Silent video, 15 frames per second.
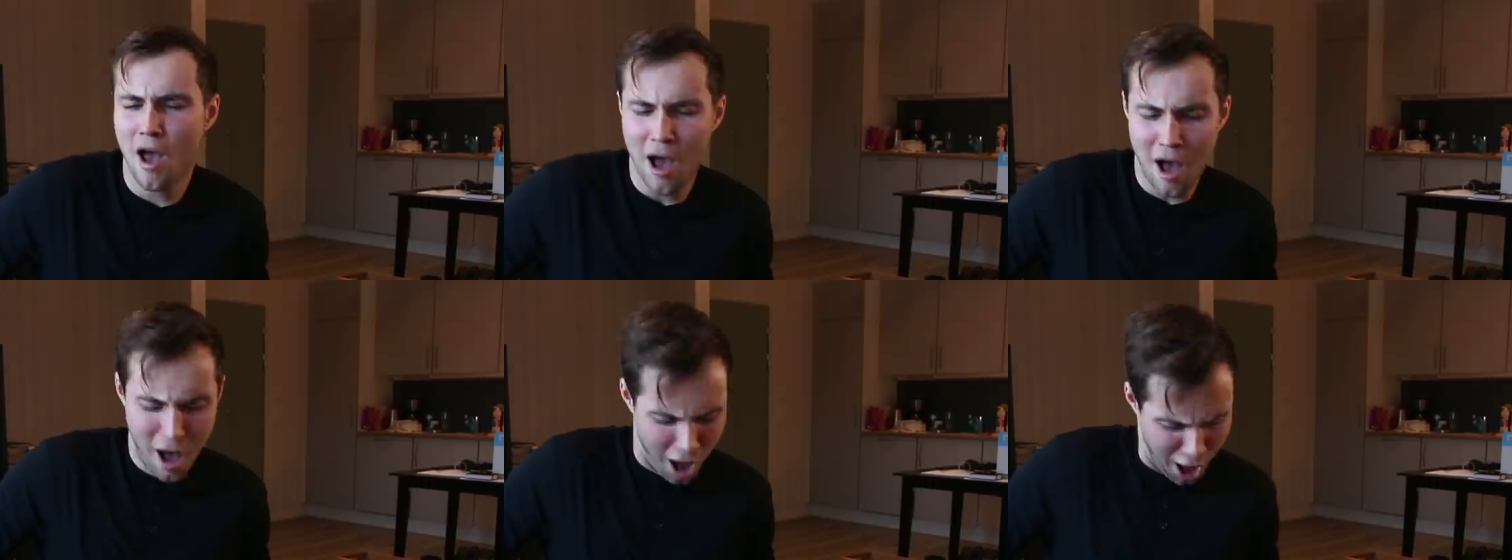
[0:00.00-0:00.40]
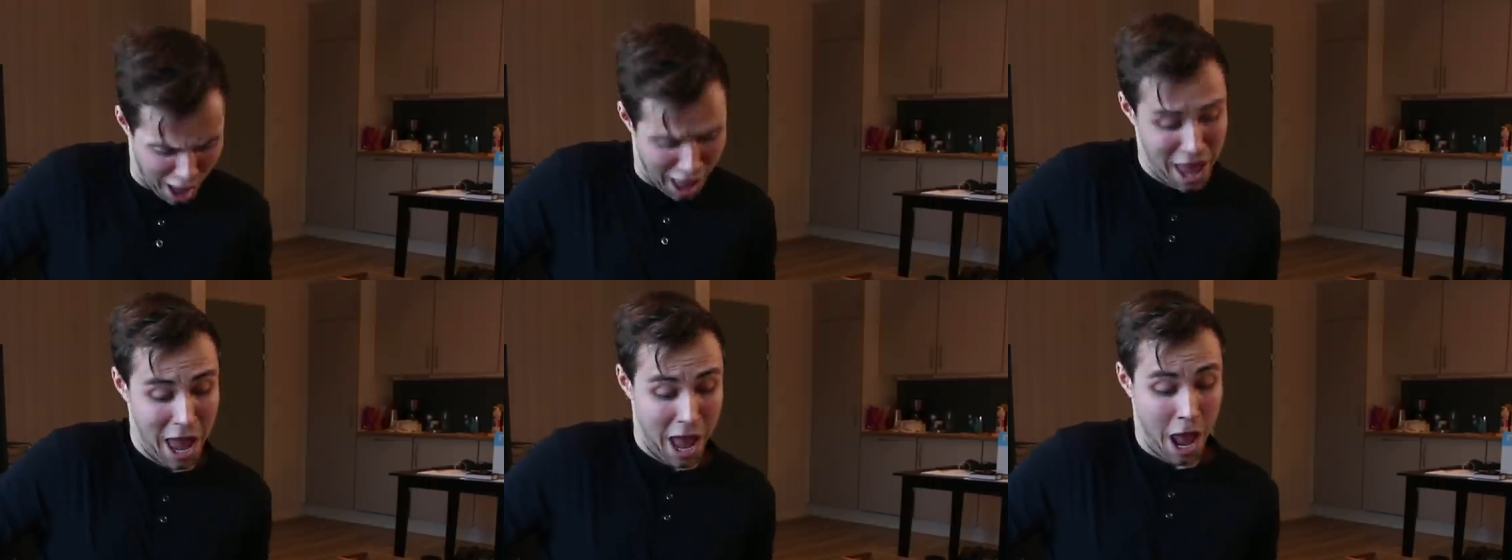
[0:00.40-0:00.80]
another
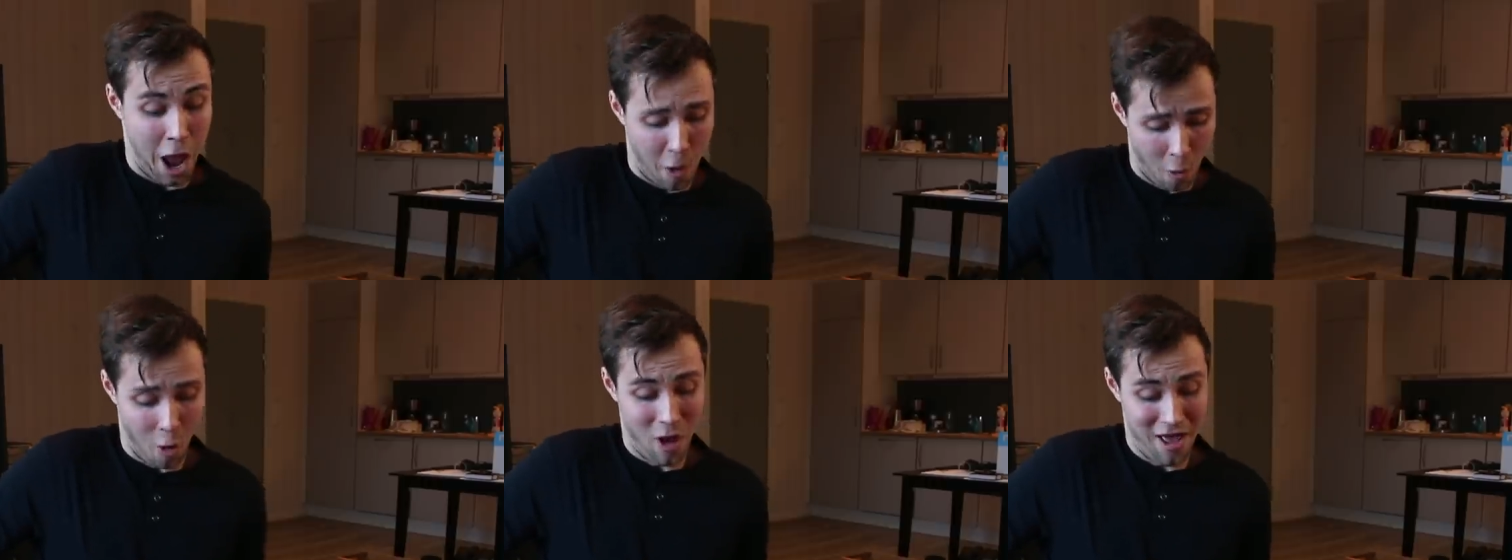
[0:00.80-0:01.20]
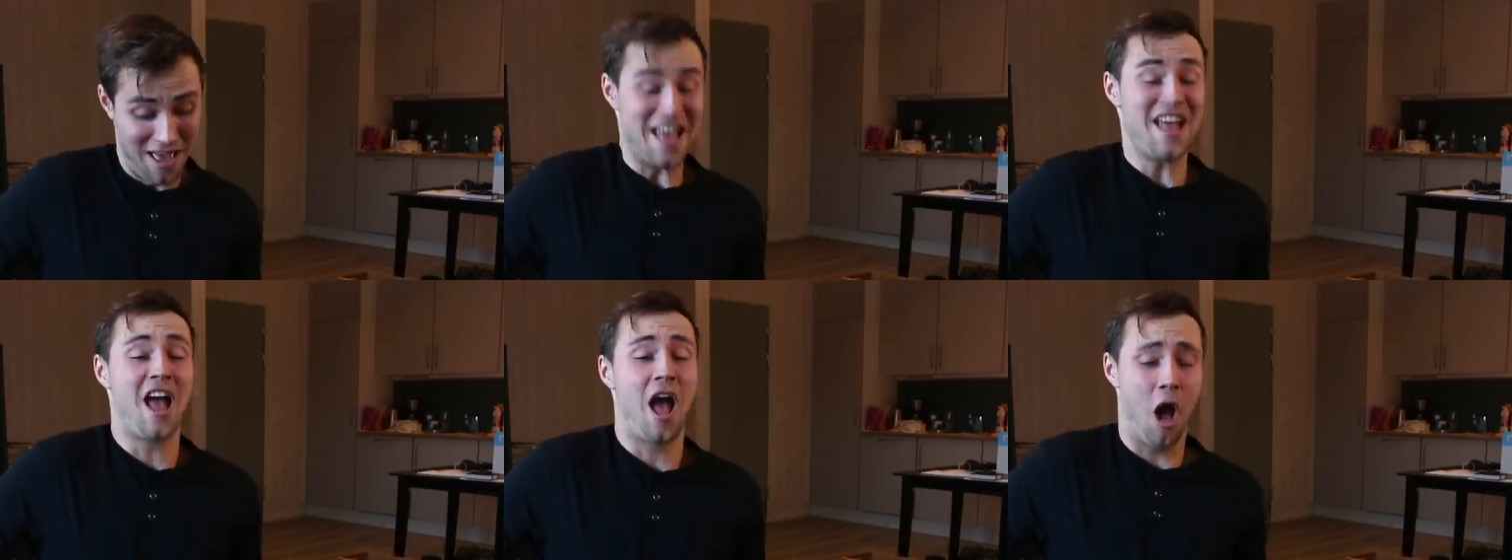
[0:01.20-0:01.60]
two trying
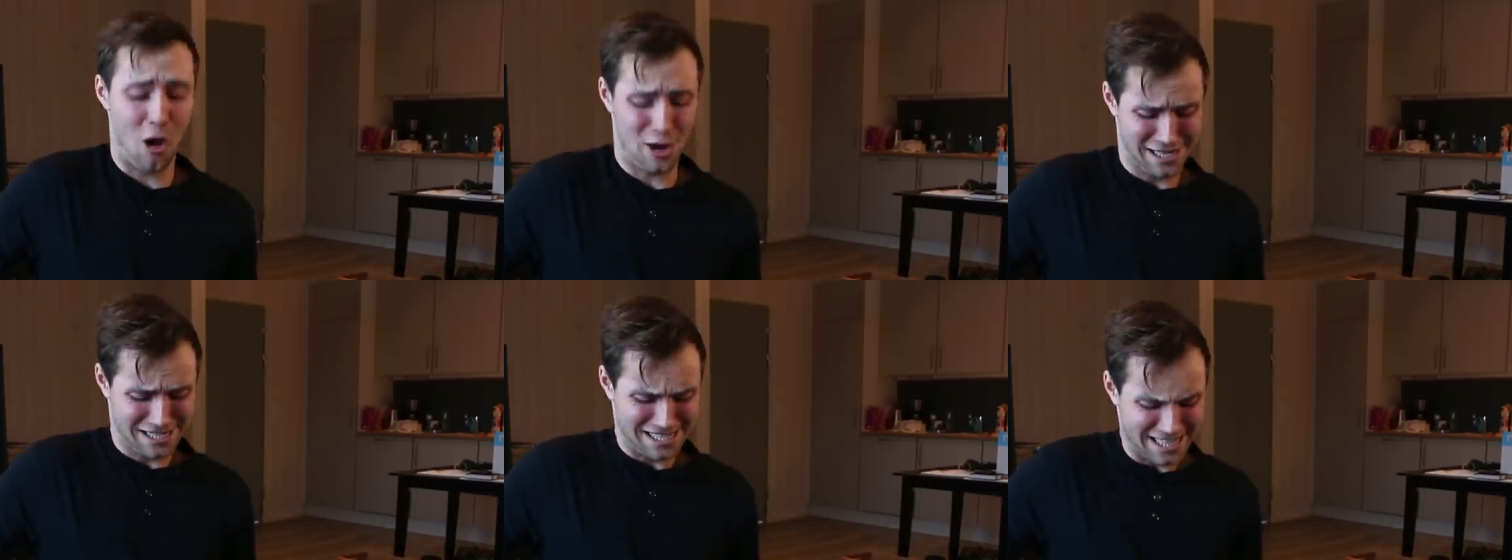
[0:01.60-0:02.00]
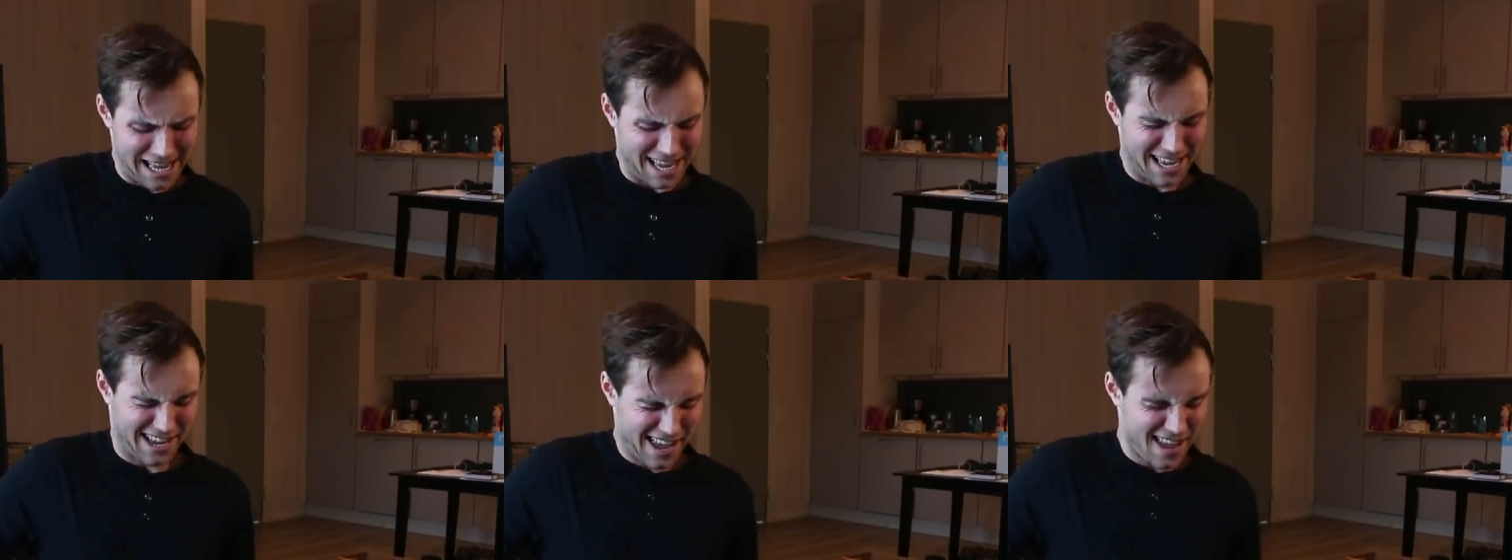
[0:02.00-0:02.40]
to smoothly
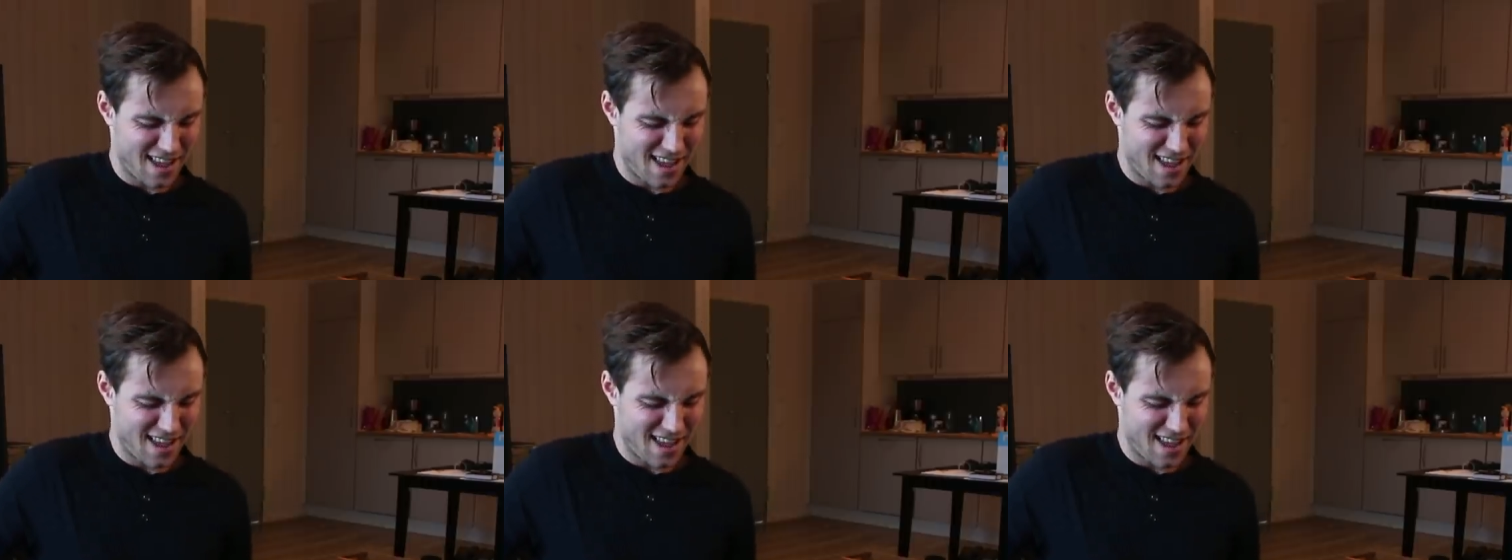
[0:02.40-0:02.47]
play